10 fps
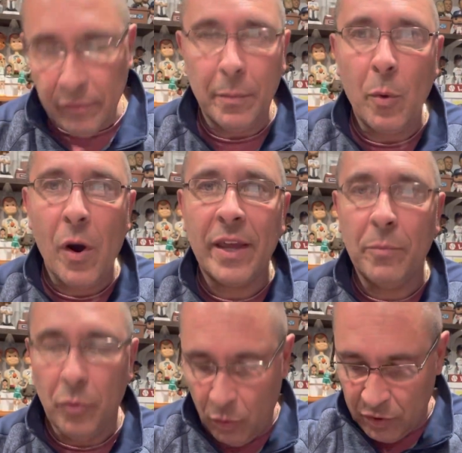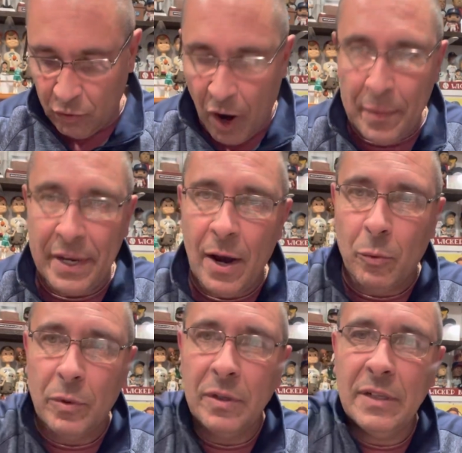Milwaukee Brewers, Robin Yount.
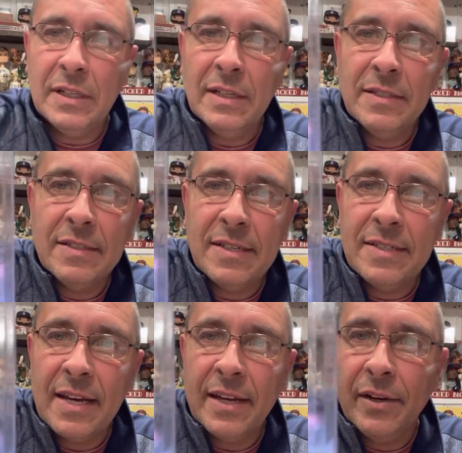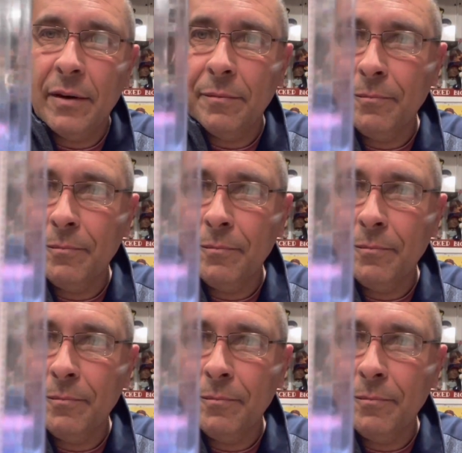This is his second year.